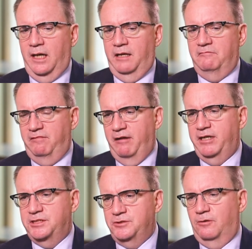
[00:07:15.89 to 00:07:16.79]
And
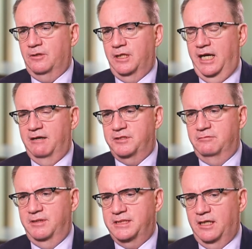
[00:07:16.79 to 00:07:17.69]
very shortly after
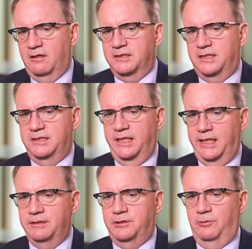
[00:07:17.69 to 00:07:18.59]
we started to dig
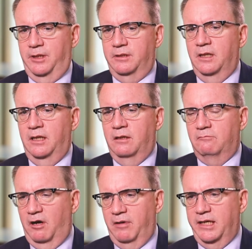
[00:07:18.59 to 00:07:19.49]
into it,
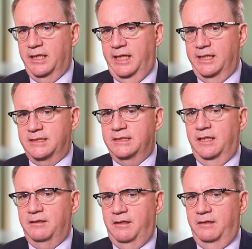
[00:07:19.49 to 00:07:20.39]
we realized
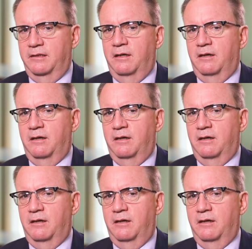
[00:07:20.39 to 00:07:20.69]
that